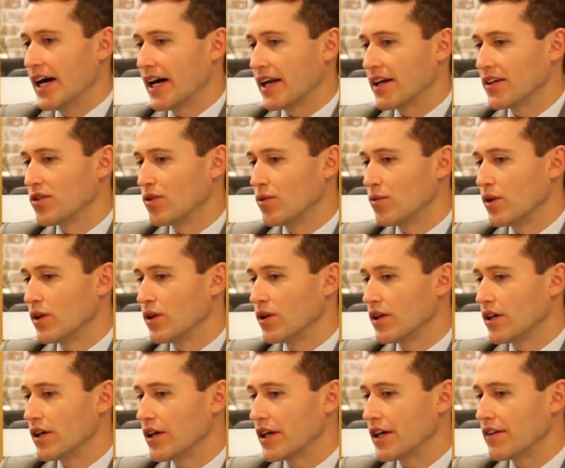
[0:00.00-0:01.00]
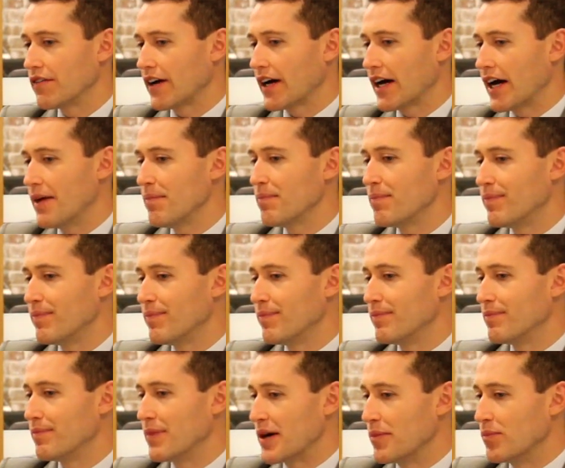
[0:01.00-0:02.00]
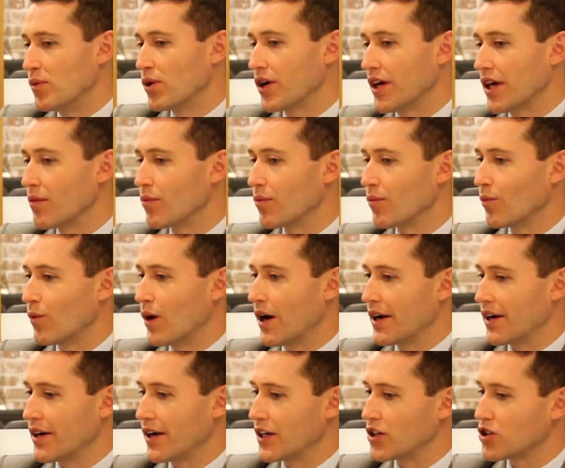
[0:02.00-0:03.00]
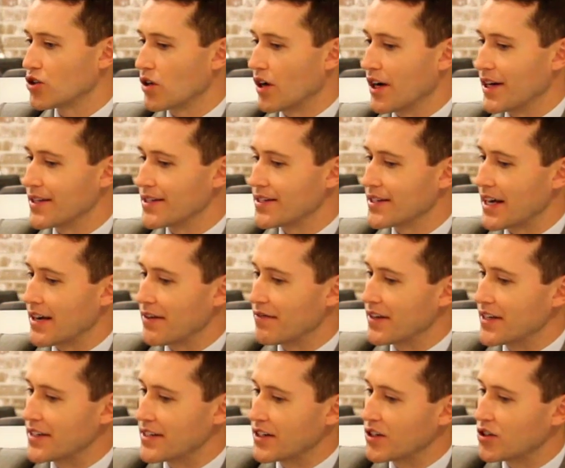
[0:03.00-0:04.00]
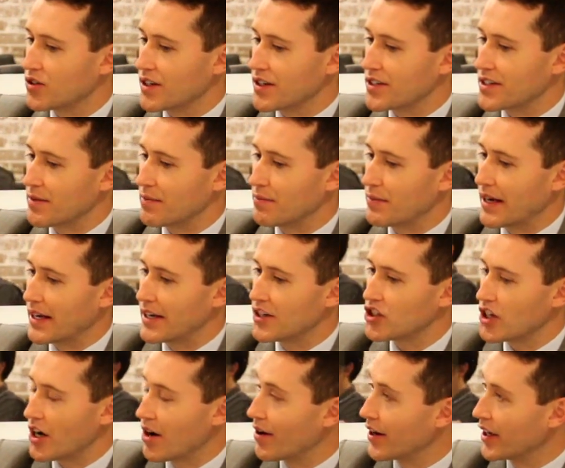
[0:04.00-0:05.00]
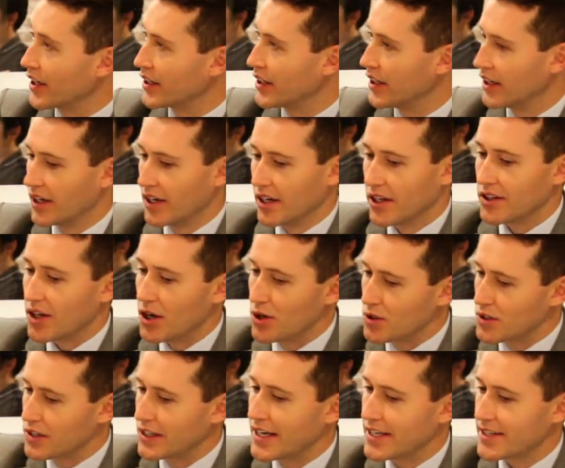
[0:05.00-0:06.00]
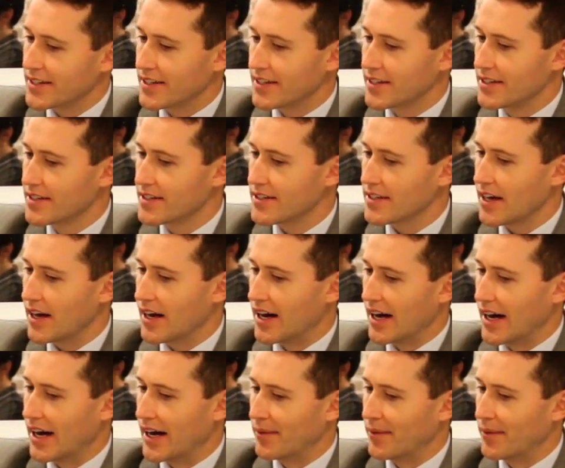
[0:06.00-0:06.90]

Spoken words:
And I thought, well, if I can't be a bookie, why don't I try and see if there's interest in me sharing those lessons